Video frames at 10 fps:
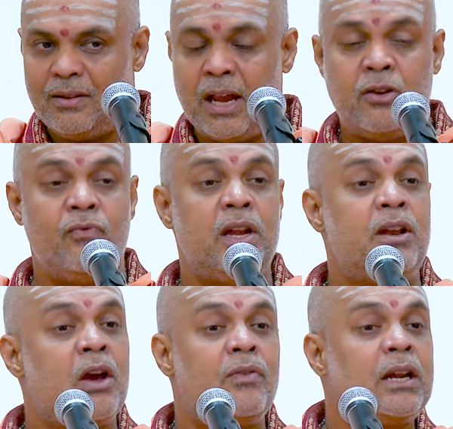And we
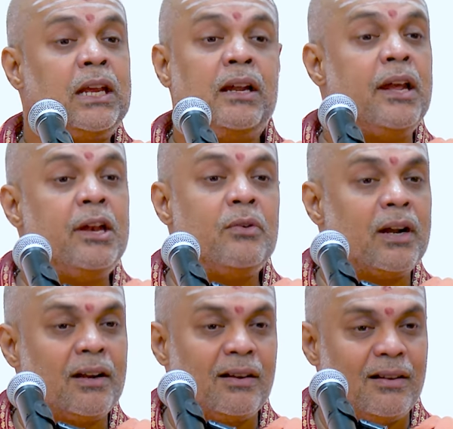never killed
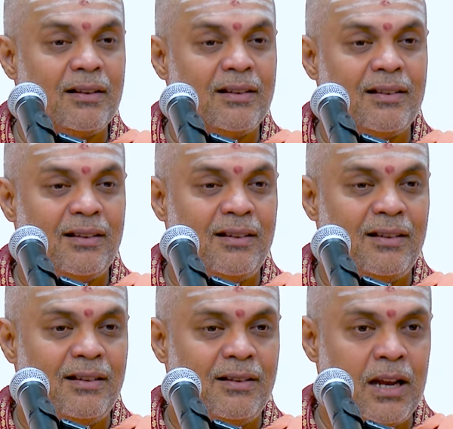anyone.
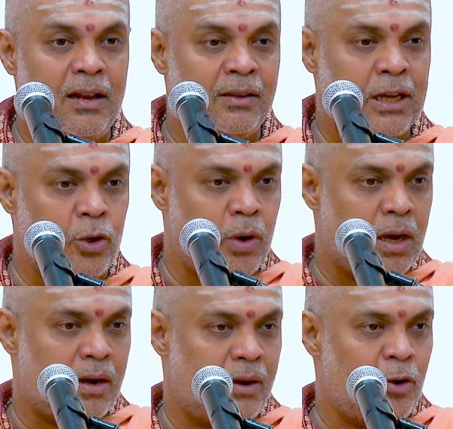Telling that you
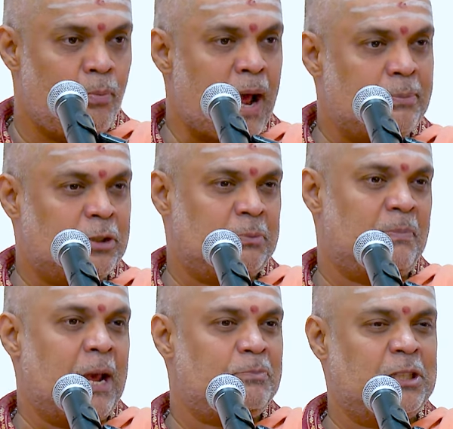are,
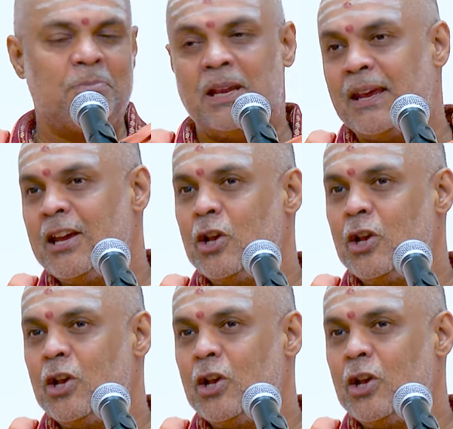blasphemy.